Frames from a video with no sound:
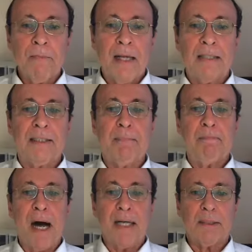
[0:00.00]
it's
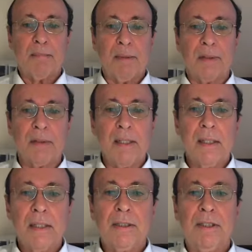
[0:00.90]
impossible
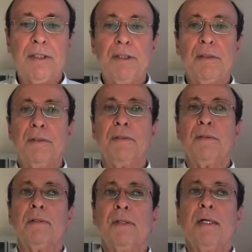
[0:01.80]

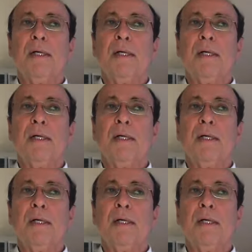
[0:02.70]
to